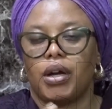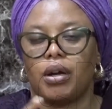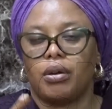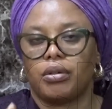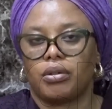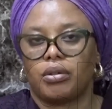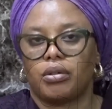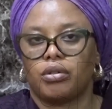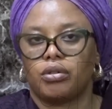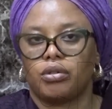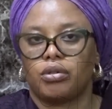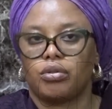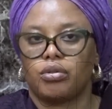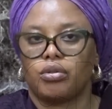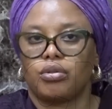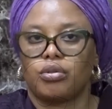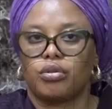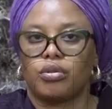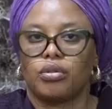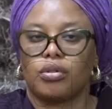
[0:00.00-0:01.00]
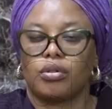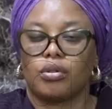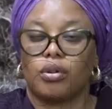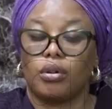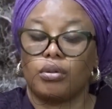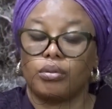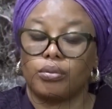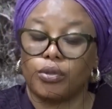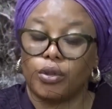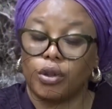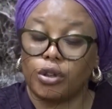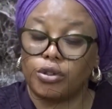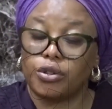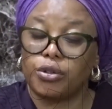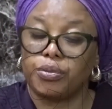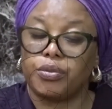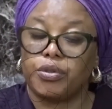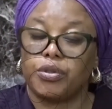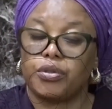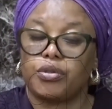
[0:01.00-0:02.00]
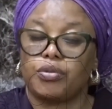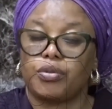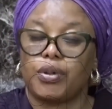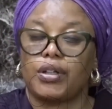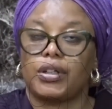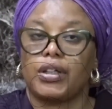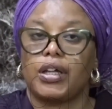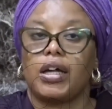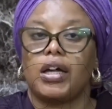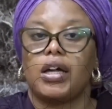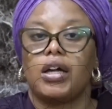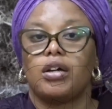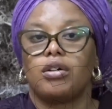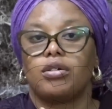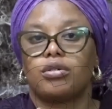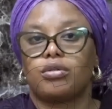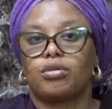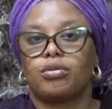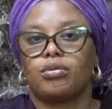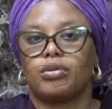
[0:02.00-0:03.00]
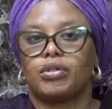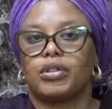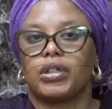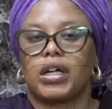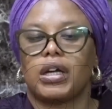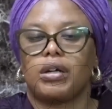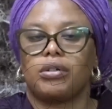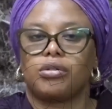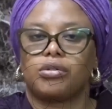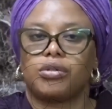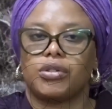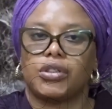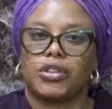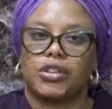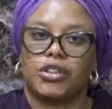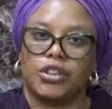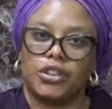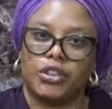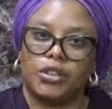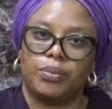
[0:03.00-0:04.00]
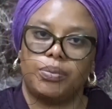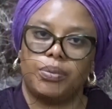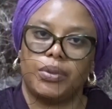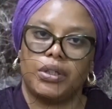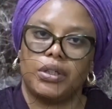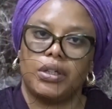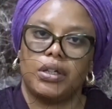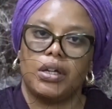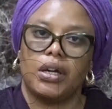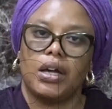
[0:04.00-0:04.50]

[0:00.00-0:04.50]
how it contributes rather to the country's GDP.